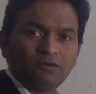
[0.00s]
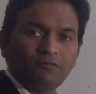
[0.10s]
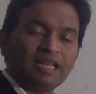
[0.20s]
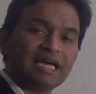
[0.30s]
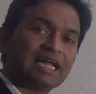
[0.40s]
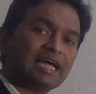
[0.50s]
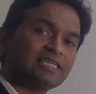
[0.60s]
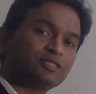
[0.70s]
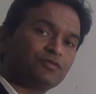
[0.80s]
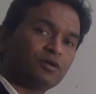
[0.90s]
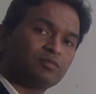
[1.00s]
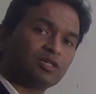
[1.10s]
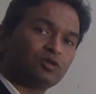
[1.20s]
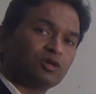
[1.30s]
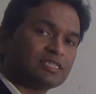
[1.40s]
will arise from
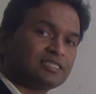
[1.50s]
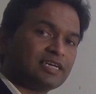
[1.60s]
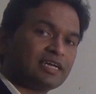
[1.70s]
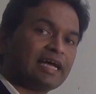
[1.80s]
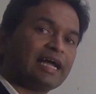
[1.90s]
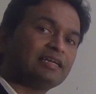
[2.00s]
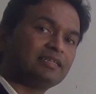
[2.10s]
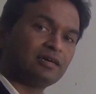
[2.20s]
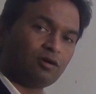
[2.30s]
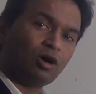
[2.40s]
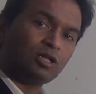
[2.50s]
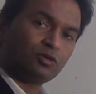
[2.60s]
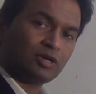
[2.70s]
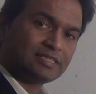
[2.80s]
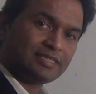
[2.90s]
the thoracic and the all
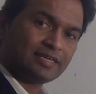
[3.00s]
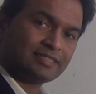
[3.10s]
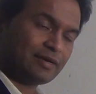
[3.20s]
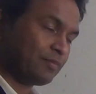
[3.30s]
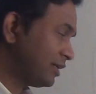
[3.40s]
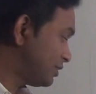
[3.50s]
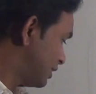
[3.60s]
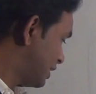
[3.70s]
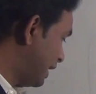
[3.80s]
thoracic segment